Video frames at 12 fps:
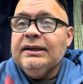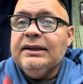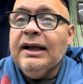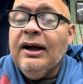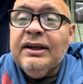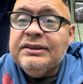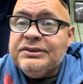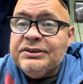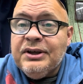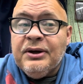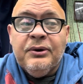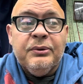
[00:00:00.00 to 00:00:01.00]
I'll let you
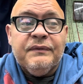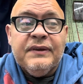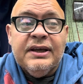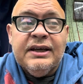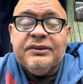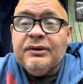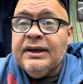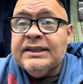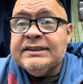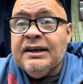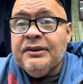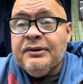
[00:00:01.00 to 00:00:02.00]
know if they get their heads
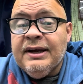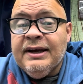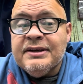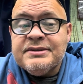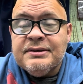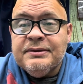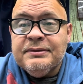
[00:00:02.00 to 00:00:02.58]
out of their ass.